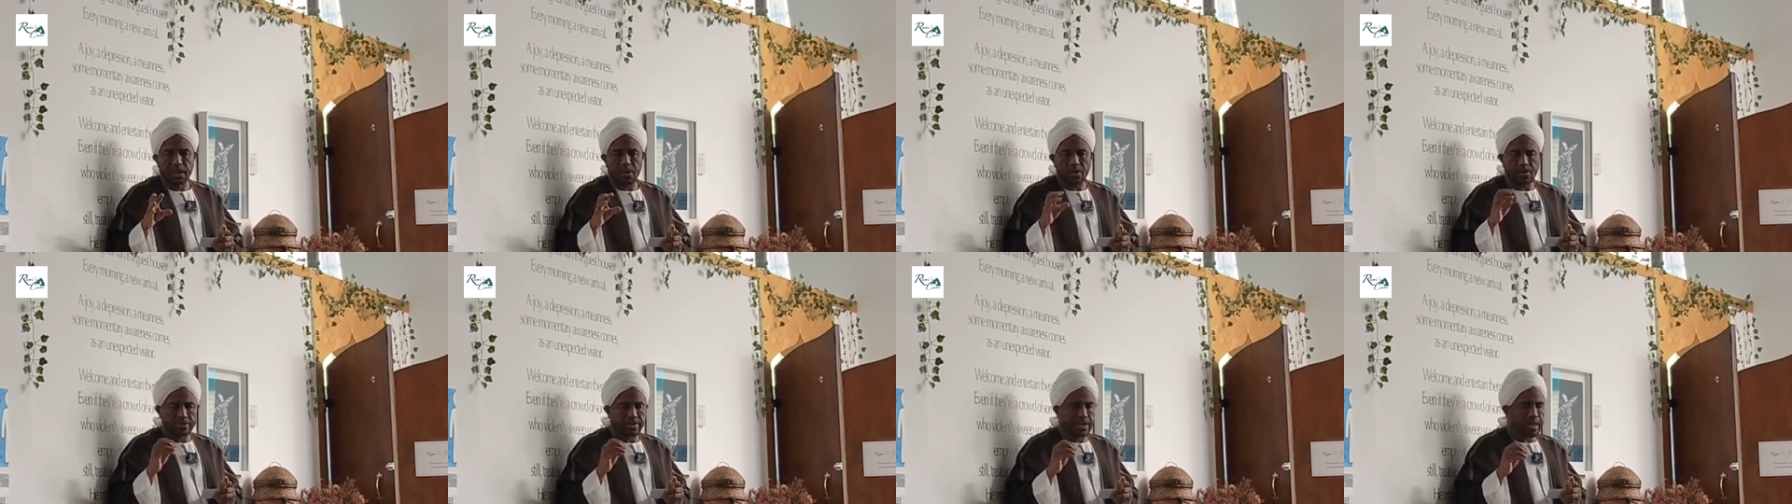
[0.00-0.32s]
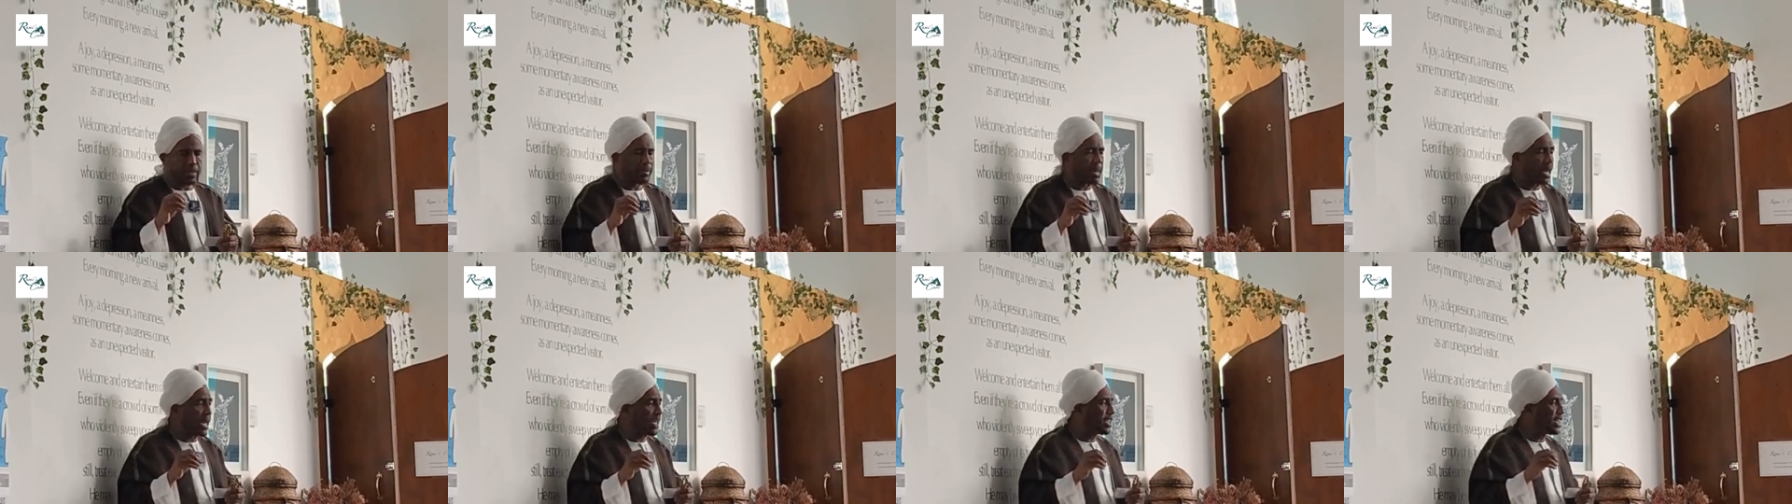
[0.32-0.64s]
Our
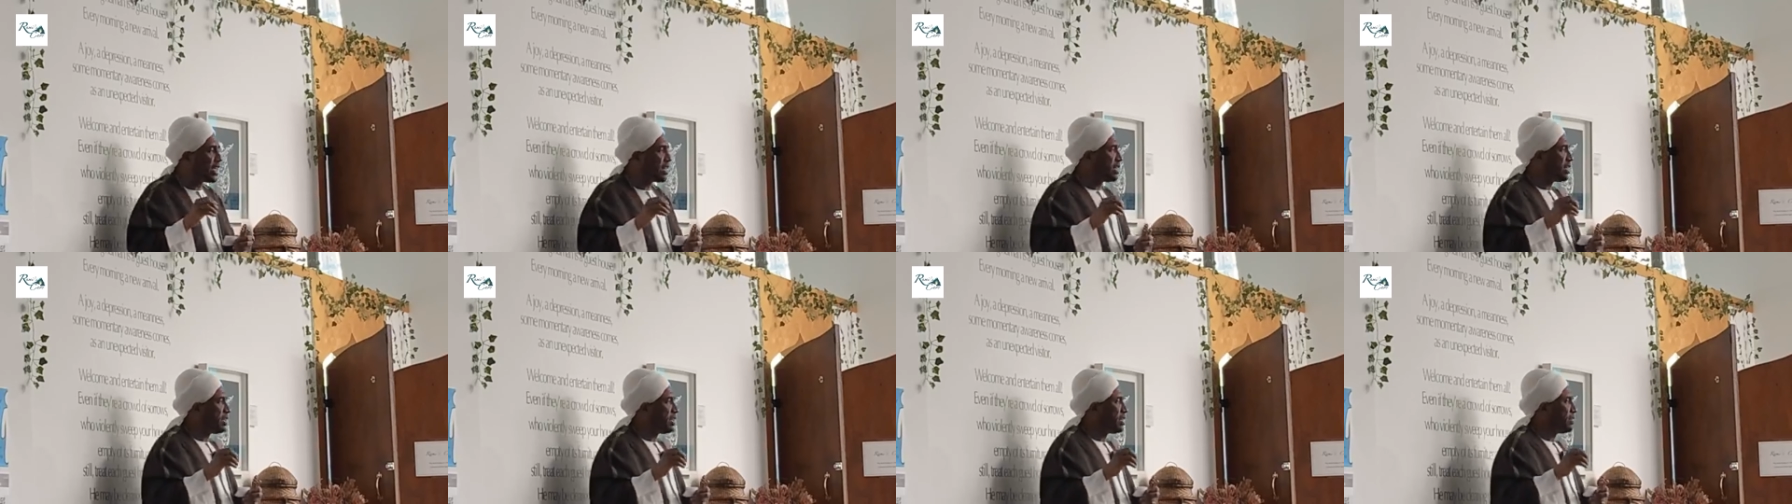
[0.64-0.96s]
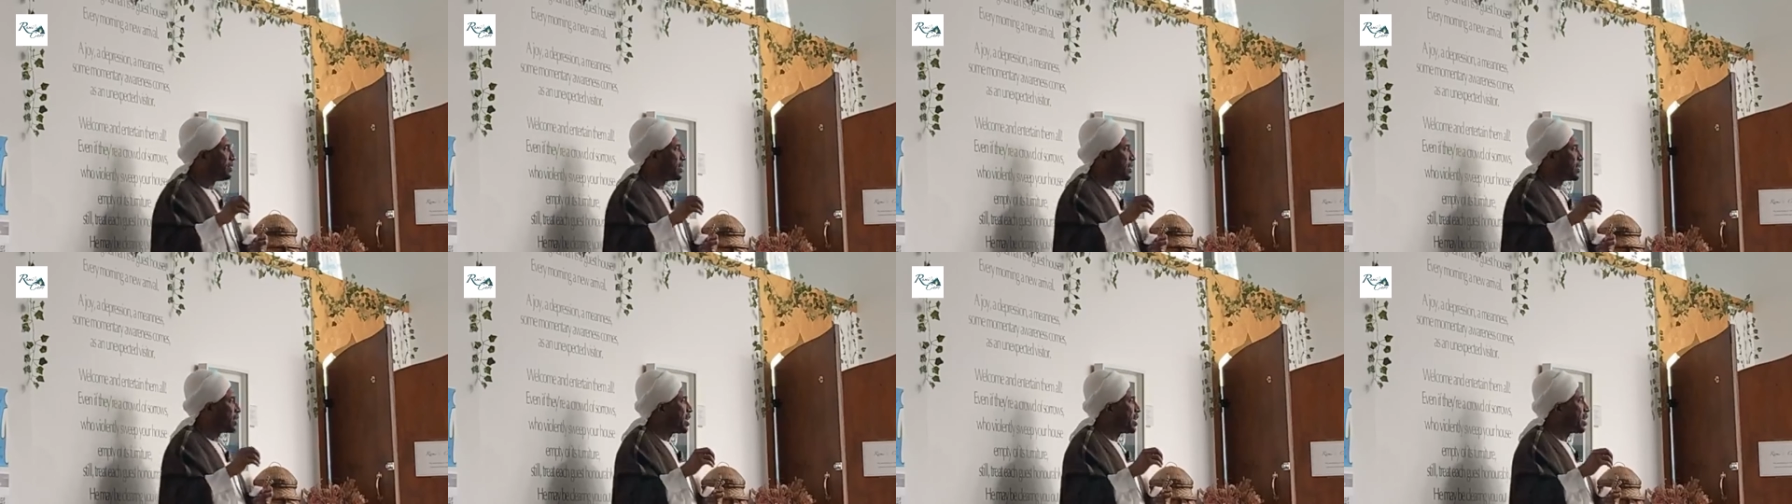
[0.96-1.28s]
celebration
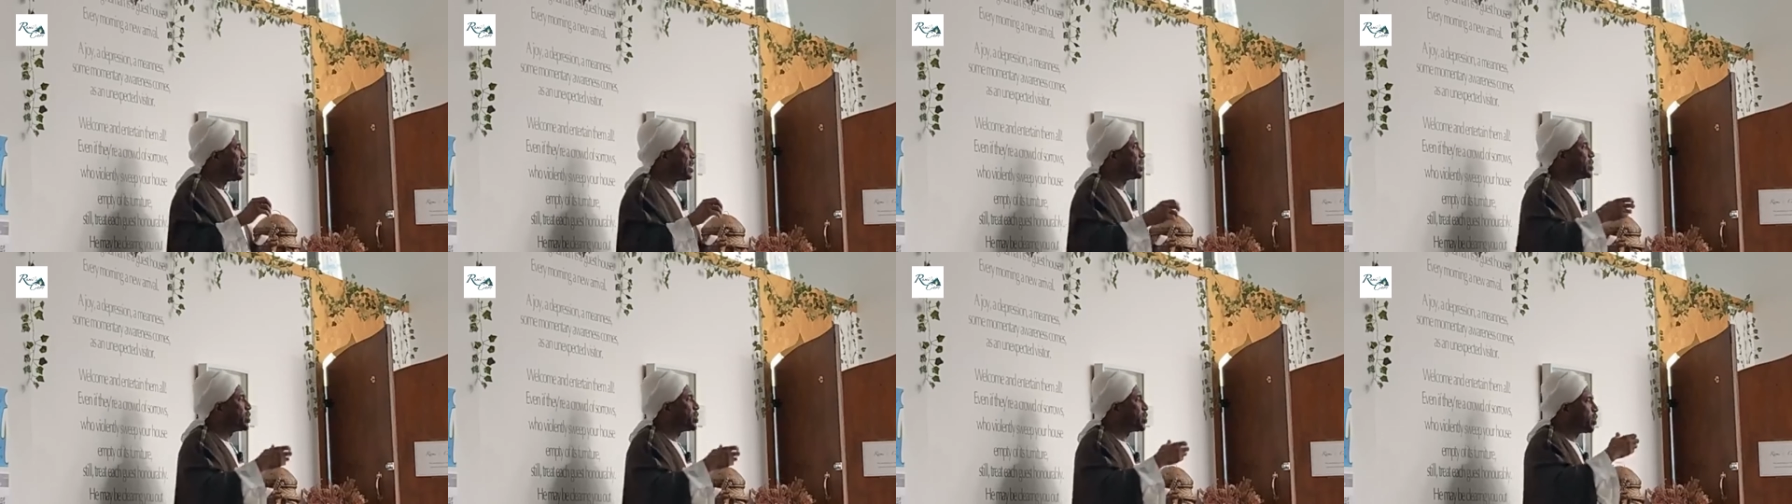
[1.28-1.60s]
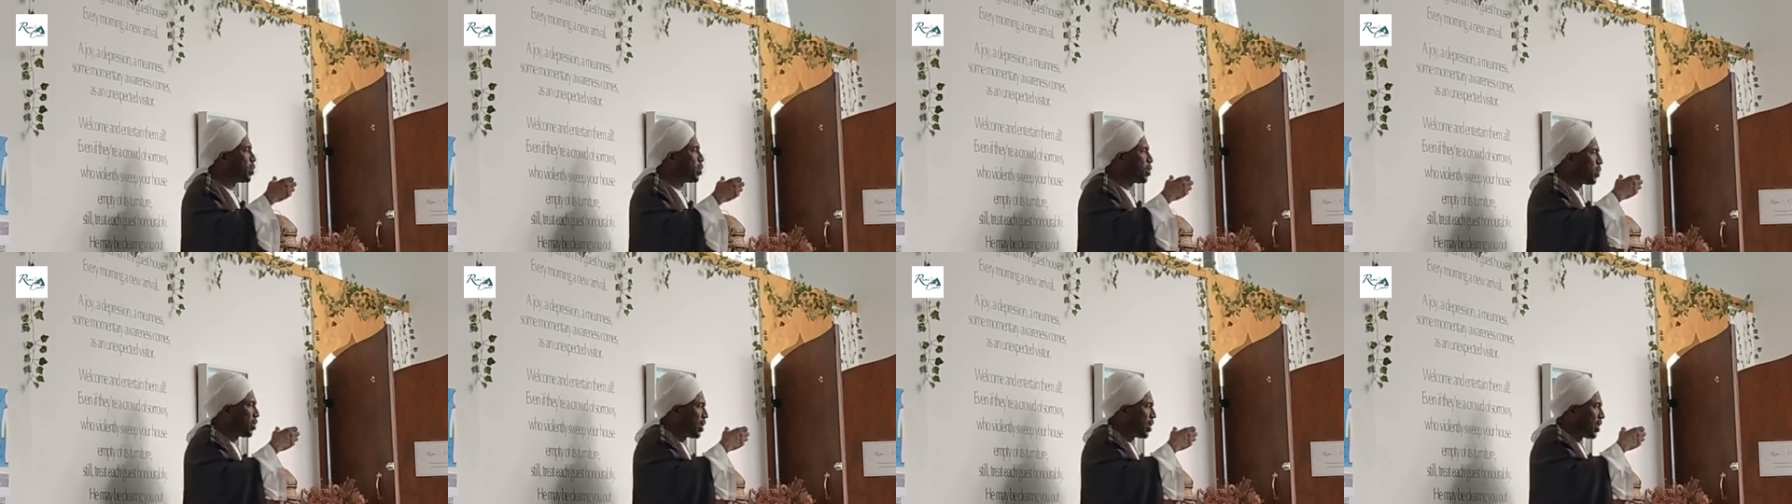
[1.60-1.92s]
is
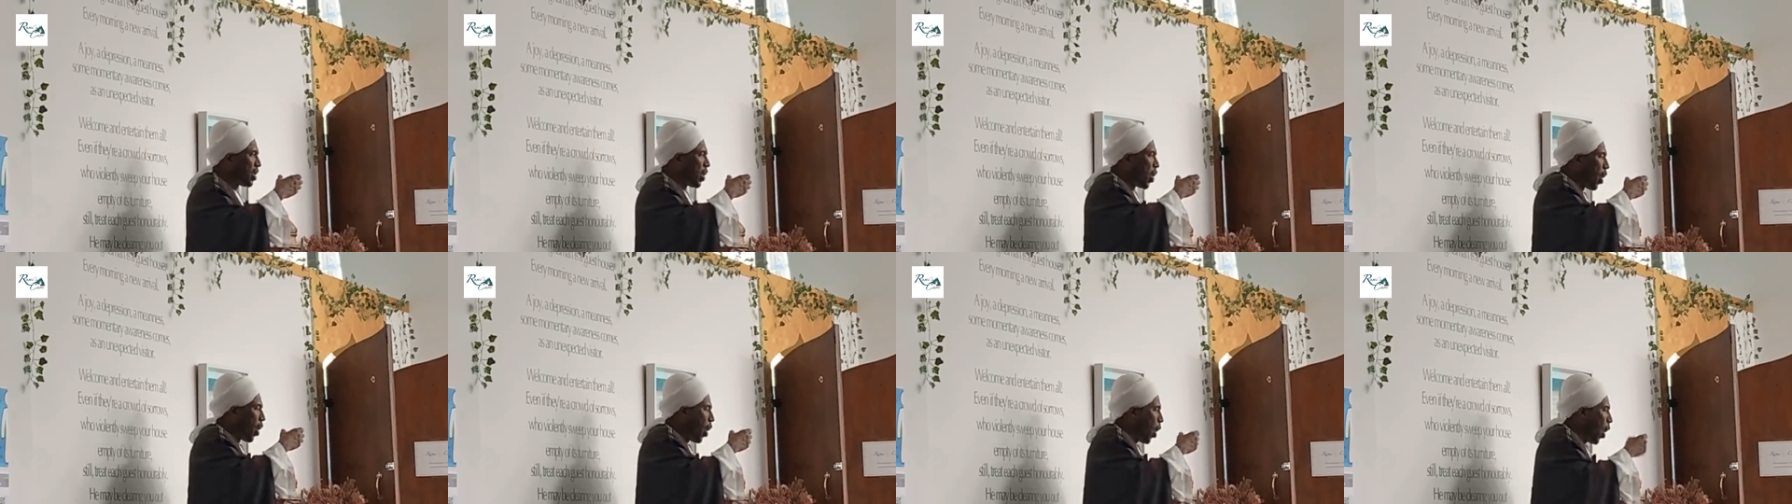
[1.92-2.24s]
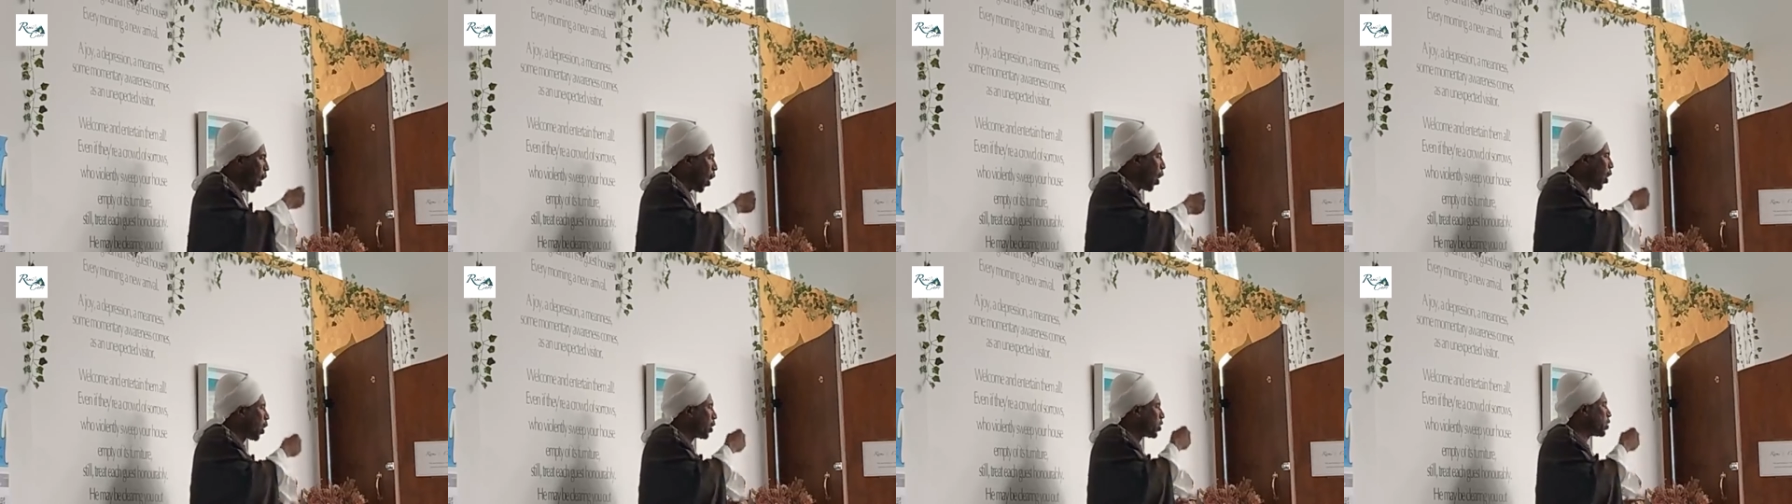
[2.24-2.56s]
to
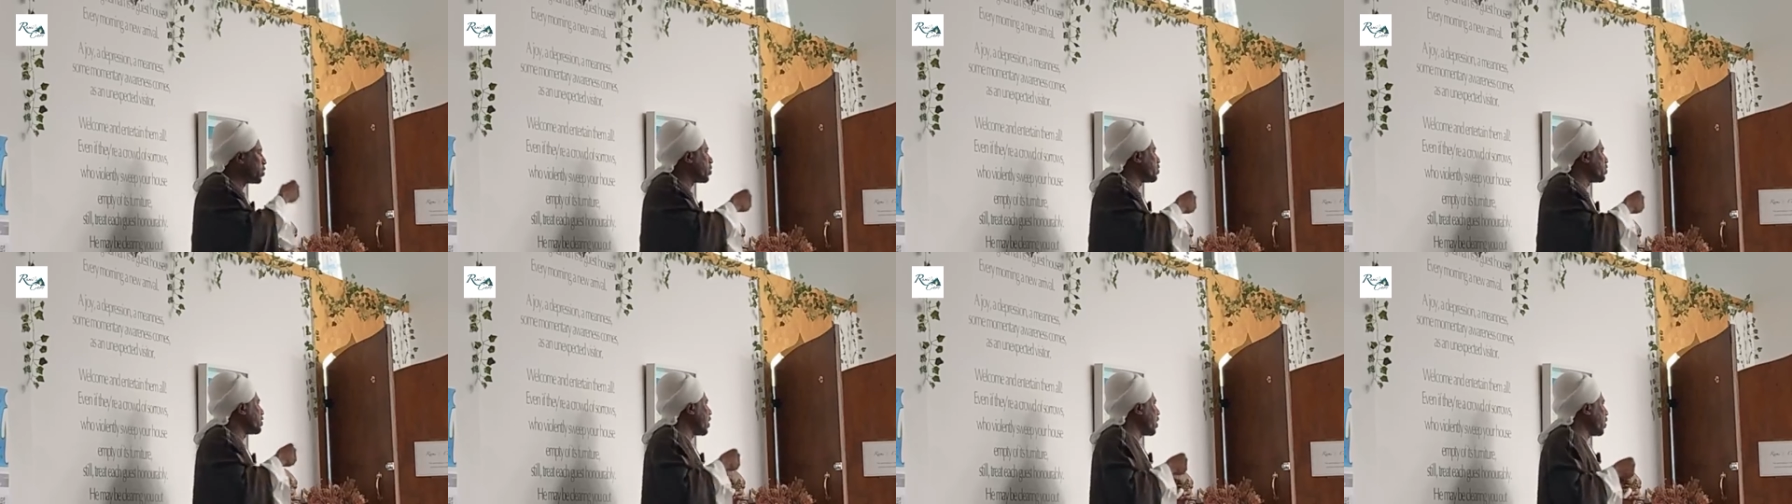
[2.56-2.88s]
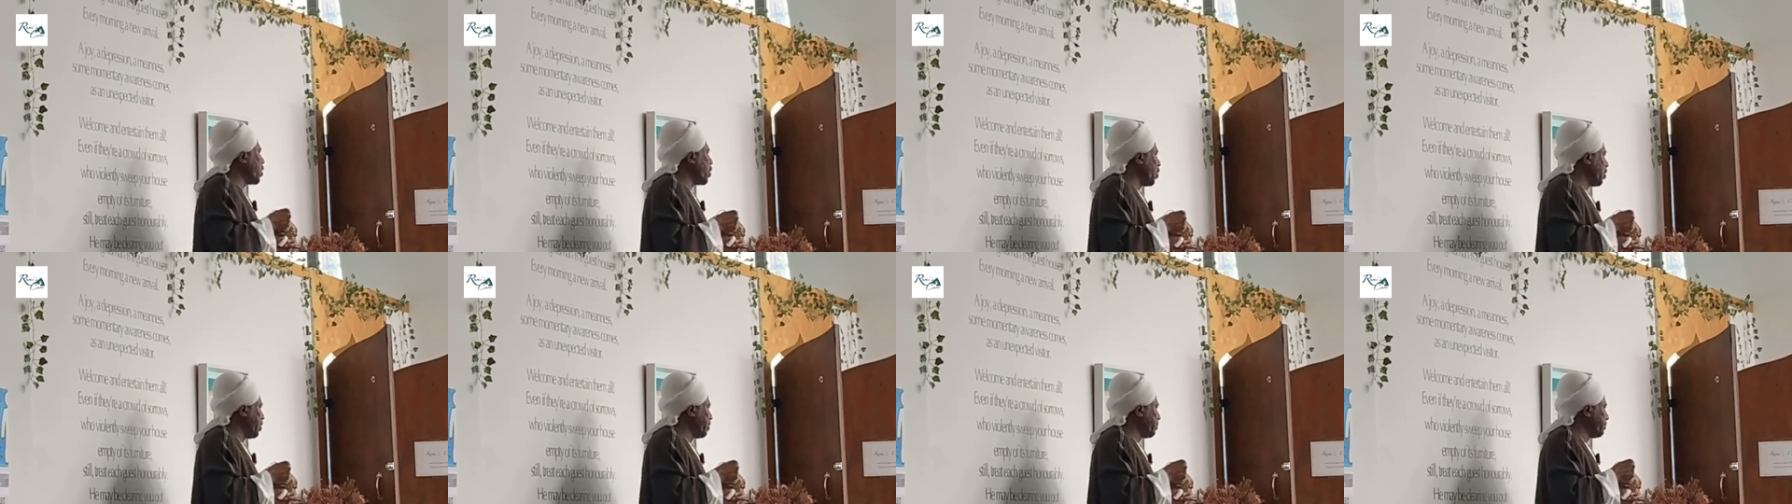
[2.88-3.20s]
hold on to the
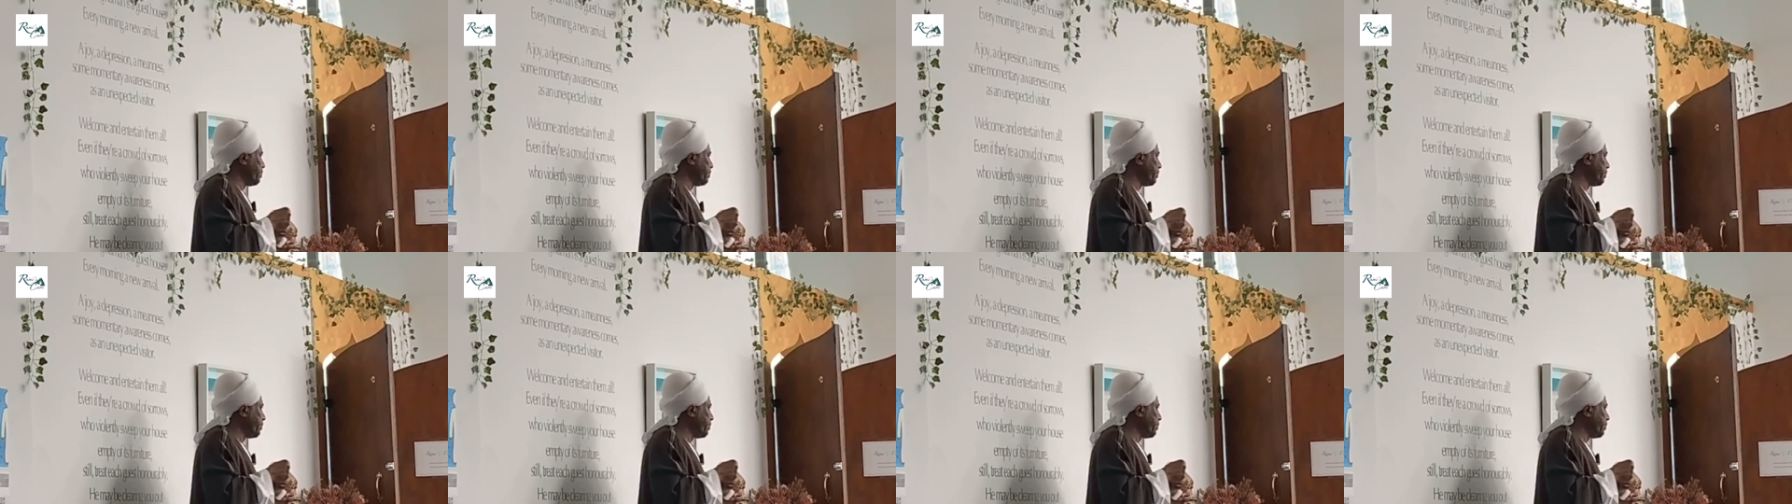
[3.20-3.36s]
law.